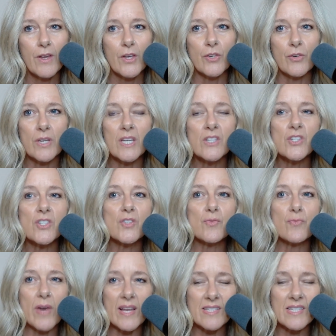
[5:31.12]
You can just
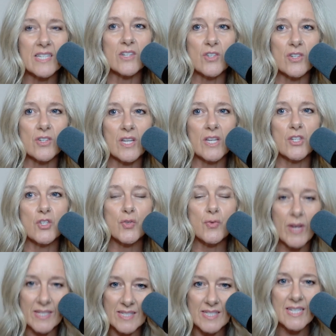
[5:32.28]
rest in
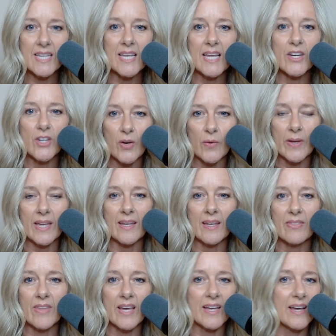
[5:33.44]
trusting and knowing
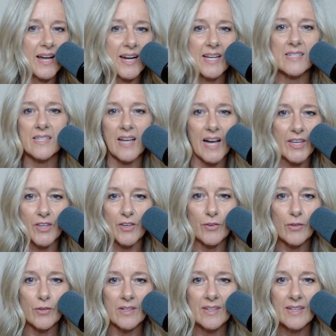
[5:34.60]
that God has got you.
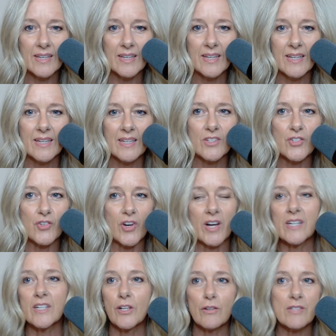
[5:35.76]
Draw in
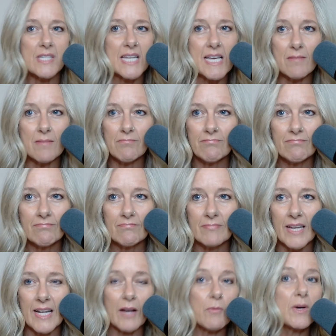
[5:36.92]
close to him.
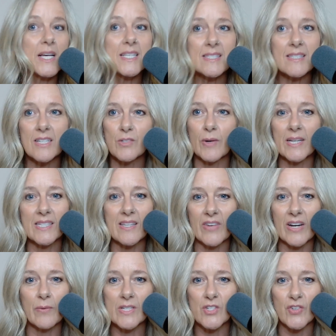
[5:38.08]
And I was, at 27, I
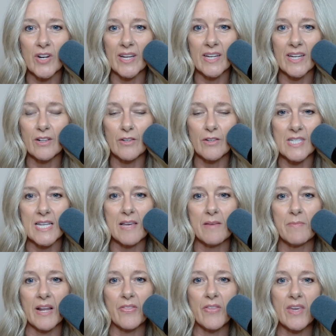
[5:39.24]
was drawing in close to him, but
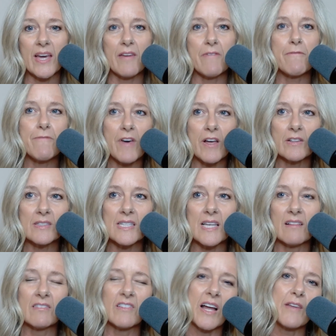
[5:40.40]
I think I felt a
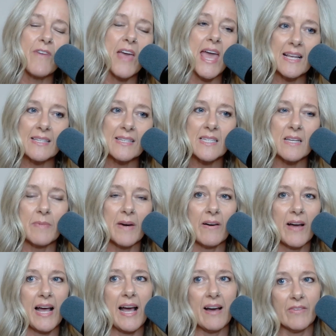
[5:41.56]
lot of angst
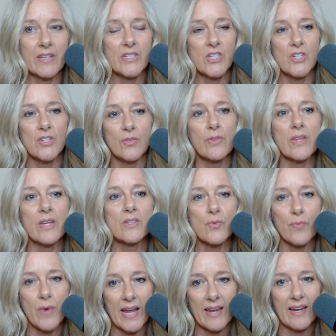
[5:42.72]
about having to do things
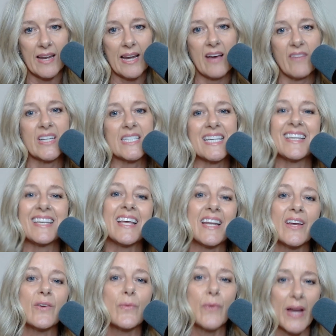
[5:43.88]
right and having to get
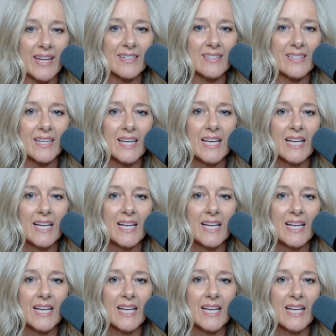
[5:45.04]
it right